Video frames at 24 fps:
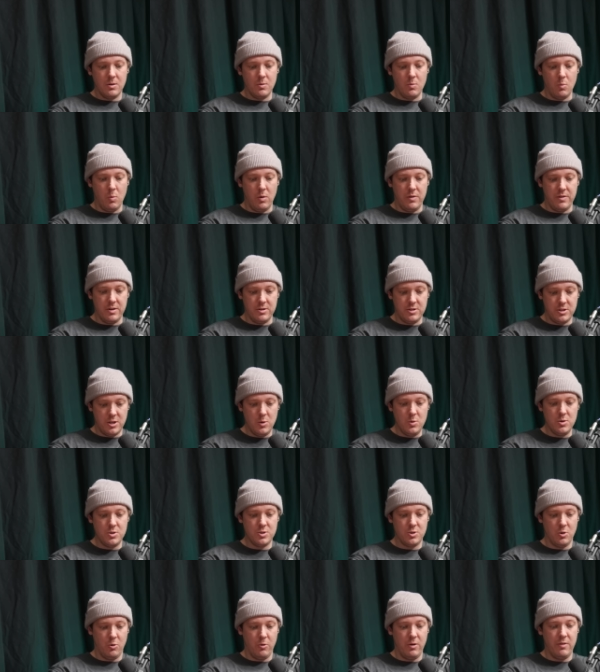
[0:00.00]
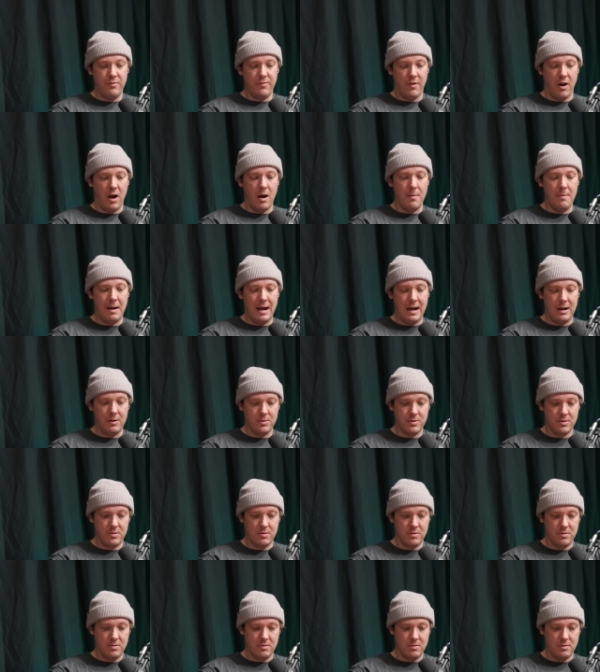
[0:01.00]
with a 2-story
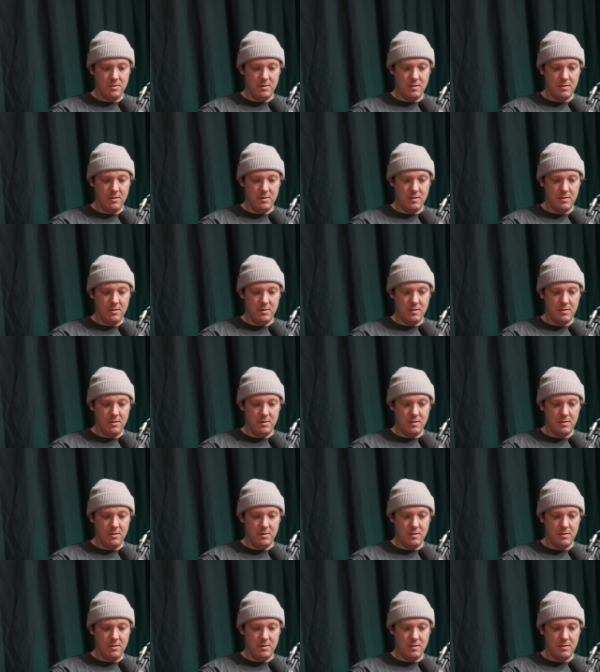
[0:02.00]
farmhouse